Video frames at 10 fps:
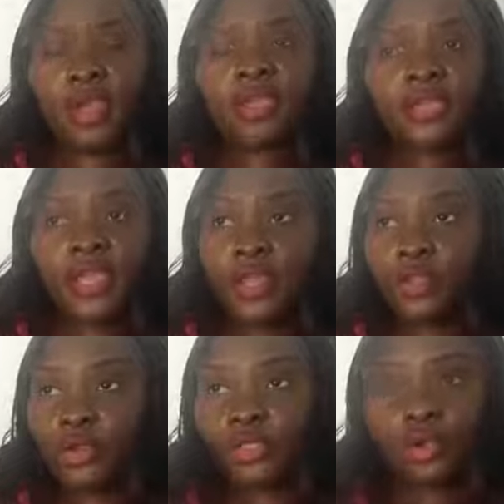They
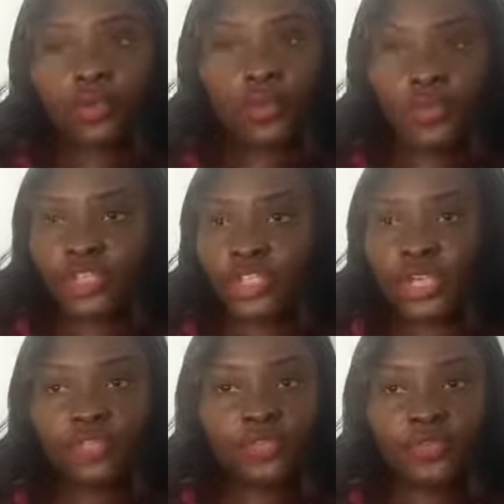cannot cope with the
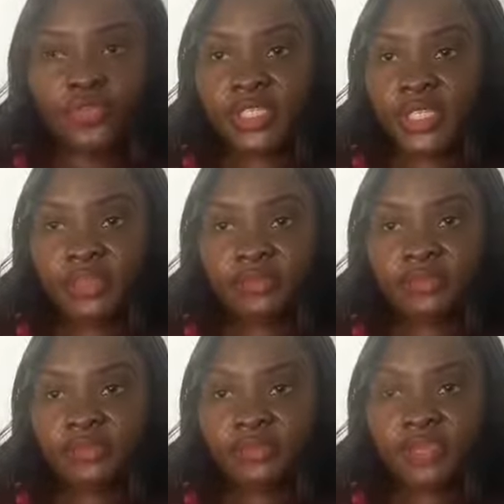change in routines.